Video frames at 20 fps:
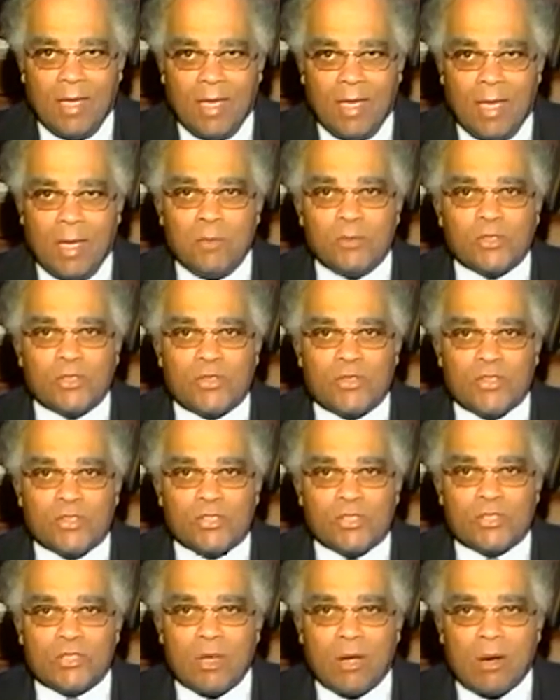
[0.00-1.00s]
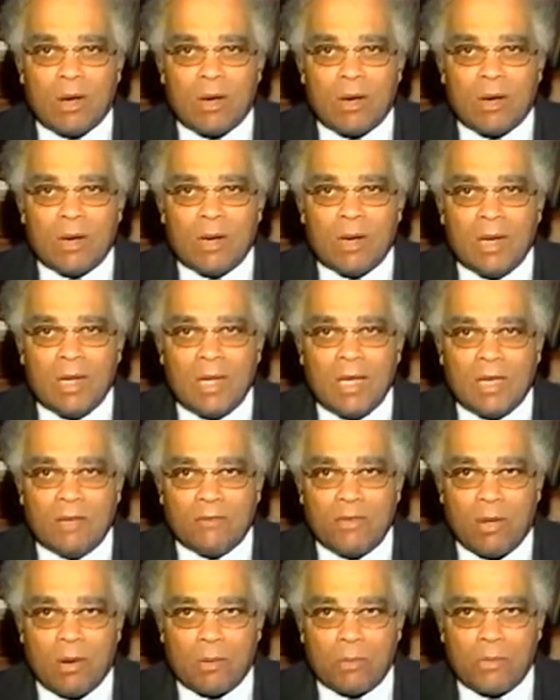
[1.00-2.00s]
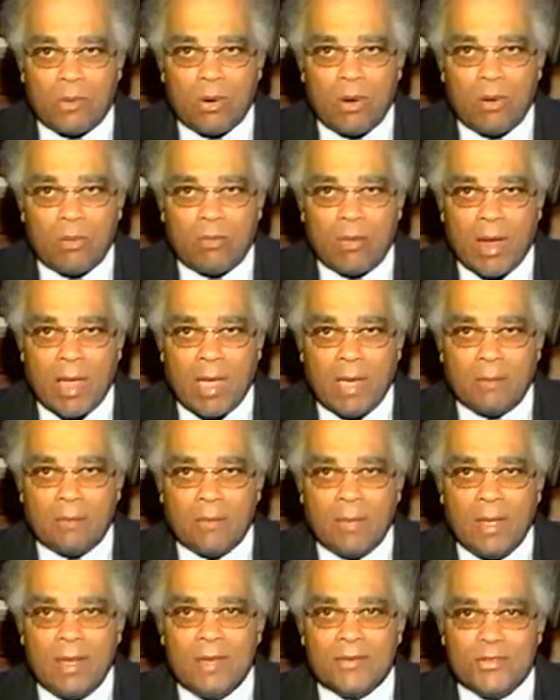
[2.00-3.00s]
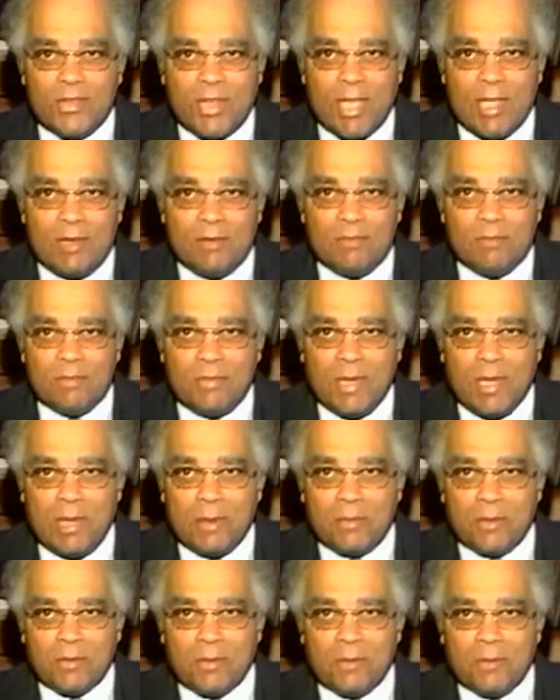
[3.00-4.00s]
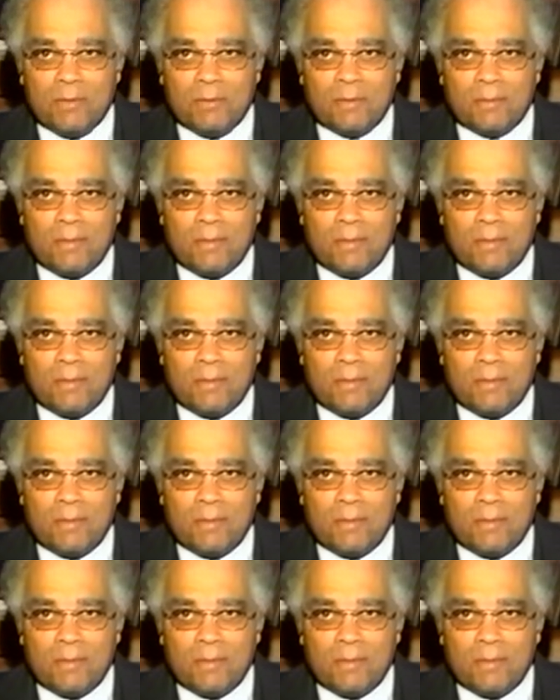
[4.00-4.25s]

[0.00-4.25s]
He was the star of our program, Dayton People.